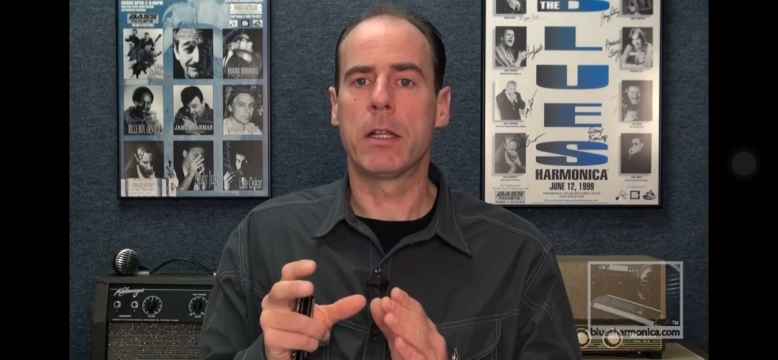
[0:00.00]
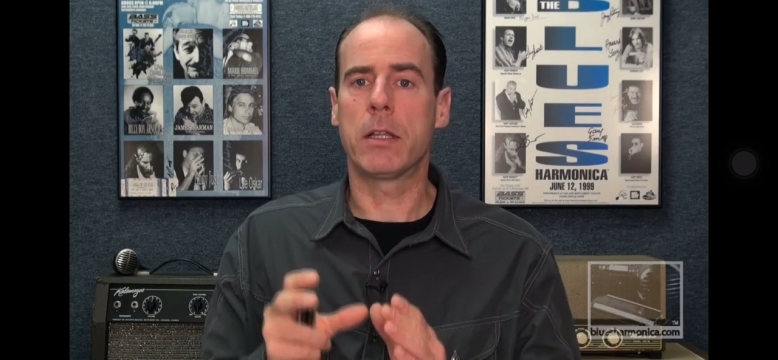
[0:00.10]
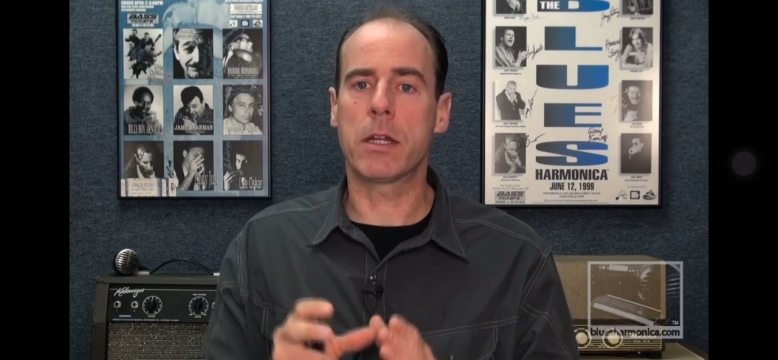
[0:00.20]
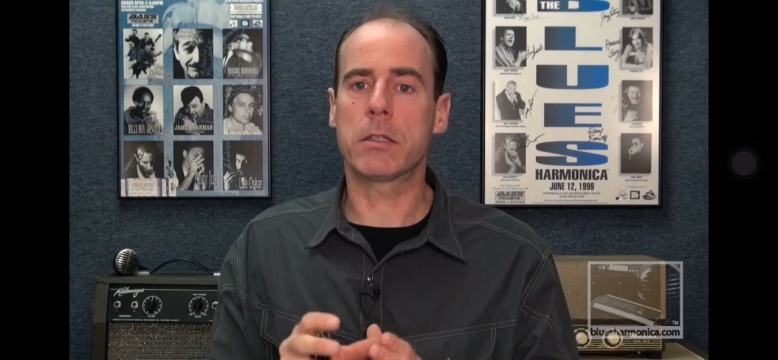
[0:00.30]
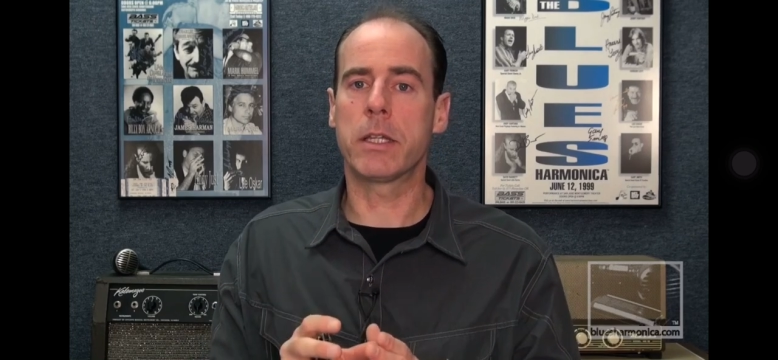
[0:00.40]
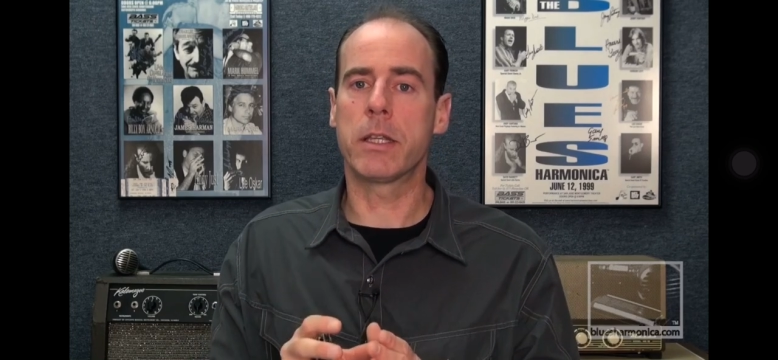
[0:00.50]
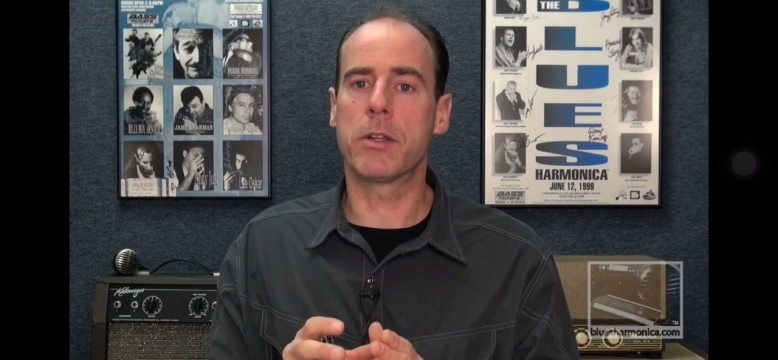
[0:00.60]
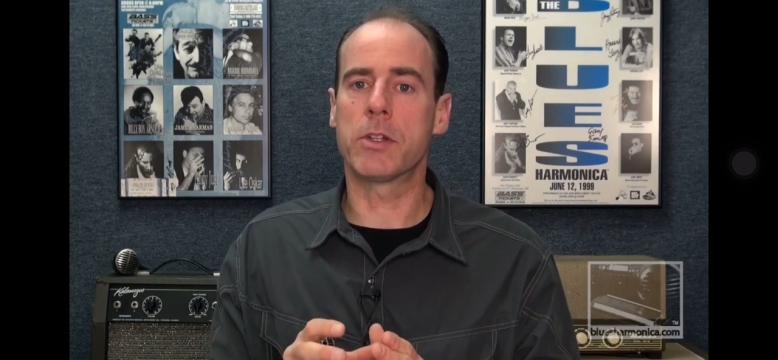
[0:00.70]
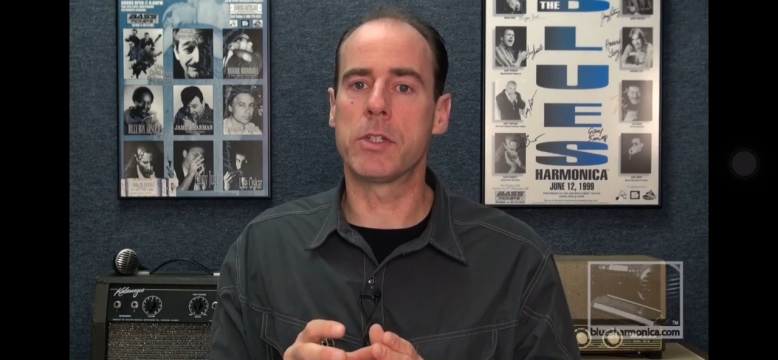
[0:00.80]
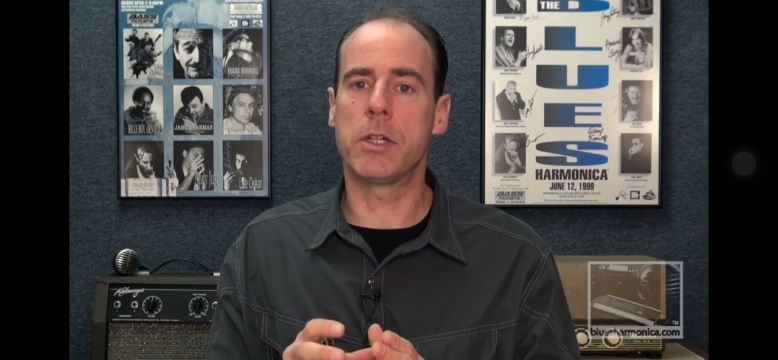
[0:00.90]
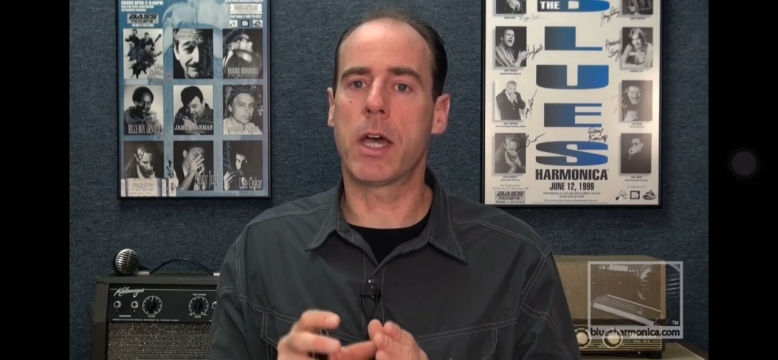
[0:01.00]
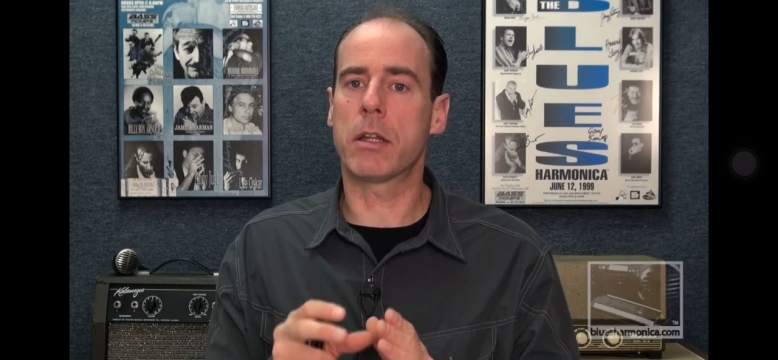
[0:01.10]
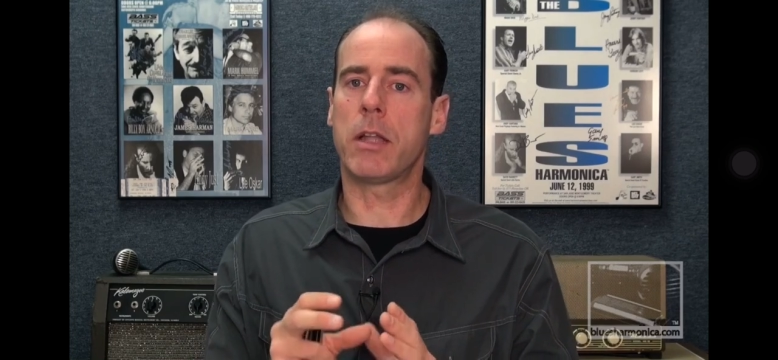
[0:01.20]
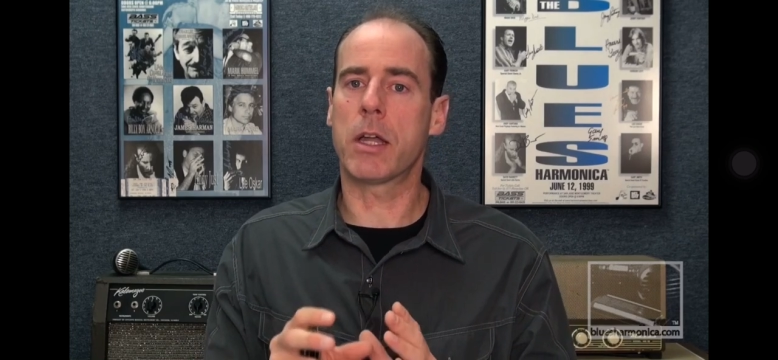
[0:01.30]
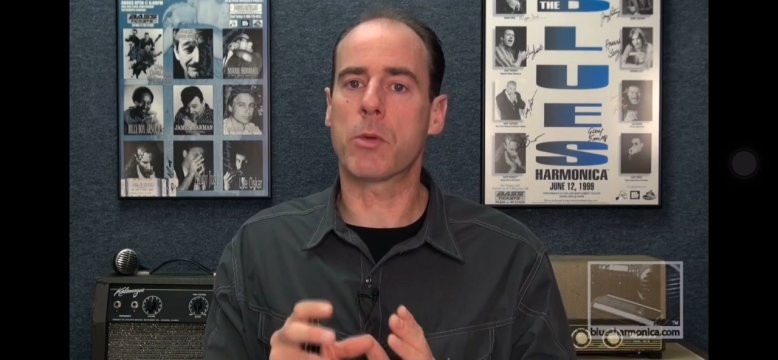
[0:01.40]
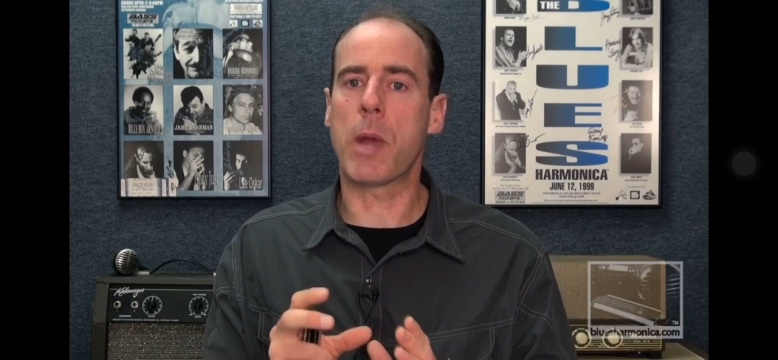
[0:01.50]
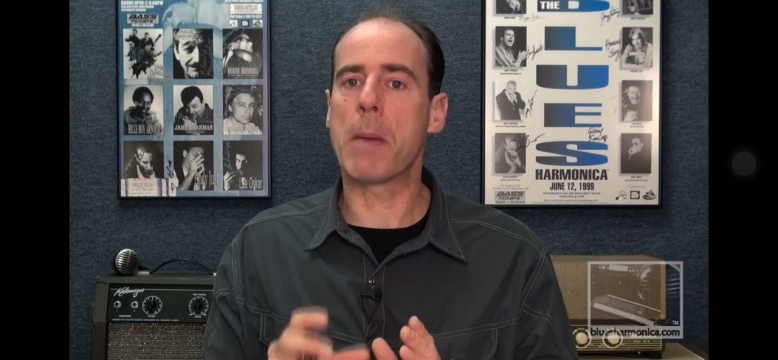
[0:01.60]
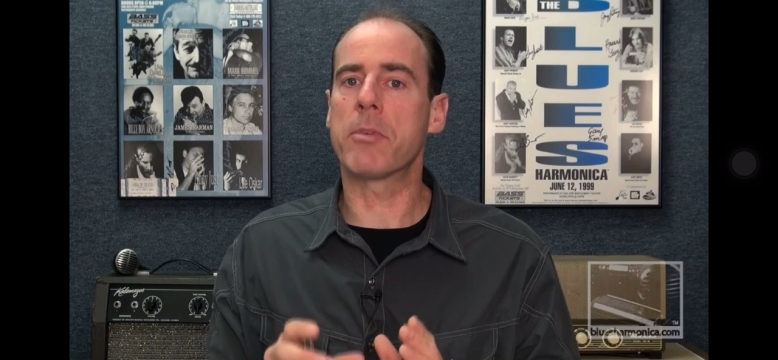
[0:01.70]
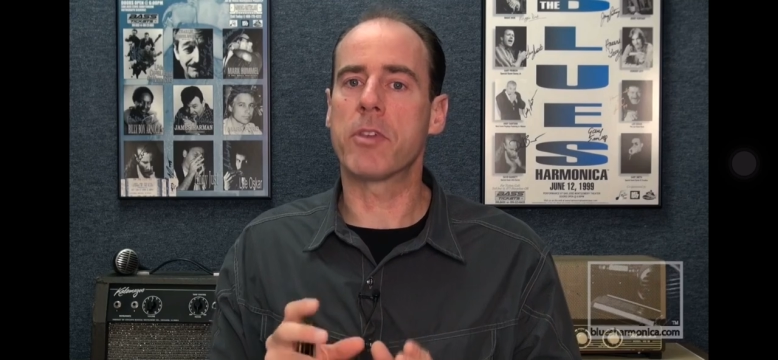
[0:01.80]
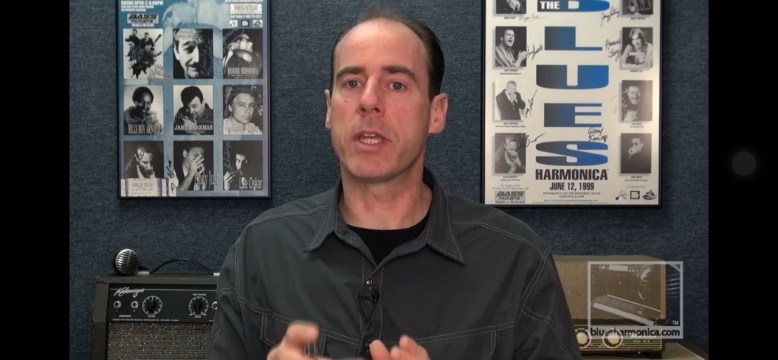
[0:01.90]
Luckily, there's not a lot of
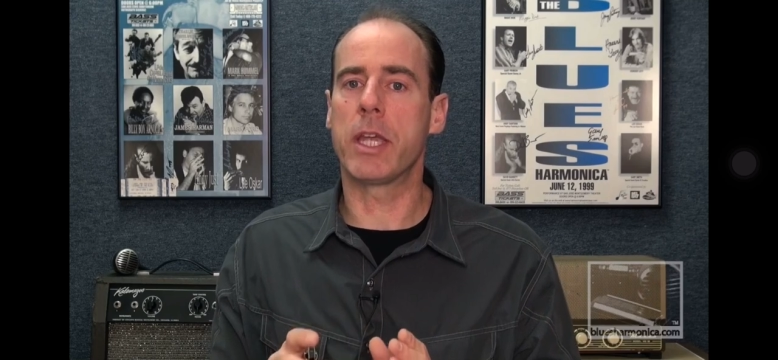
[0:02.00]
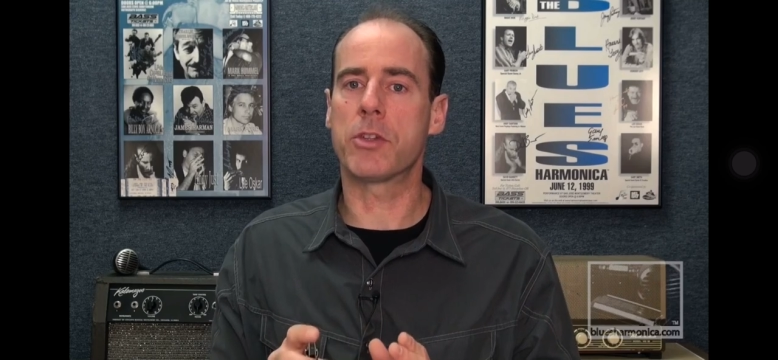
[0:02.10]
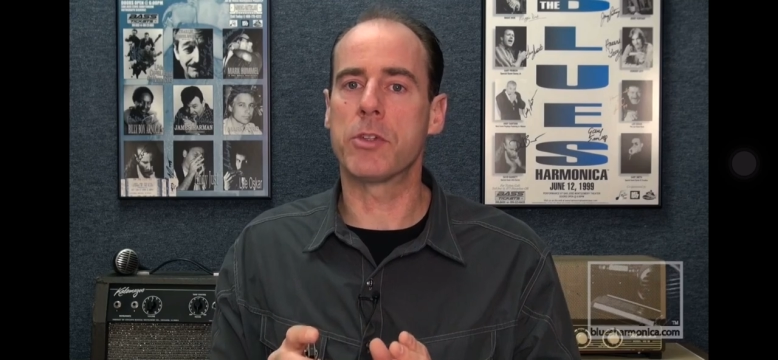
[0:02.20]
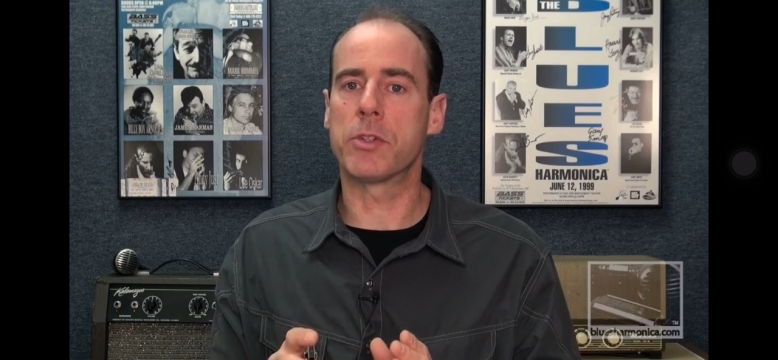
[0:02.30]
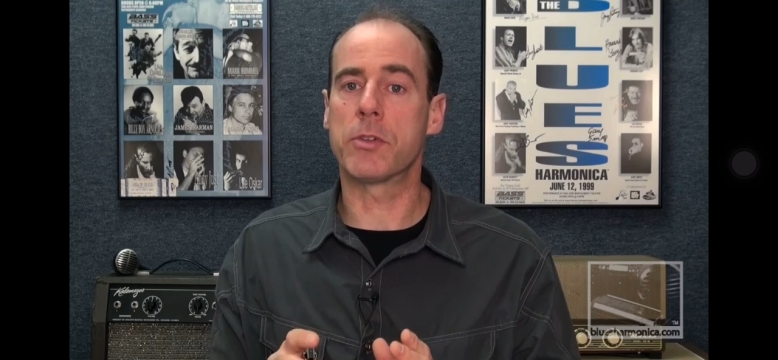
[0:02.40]
ramifications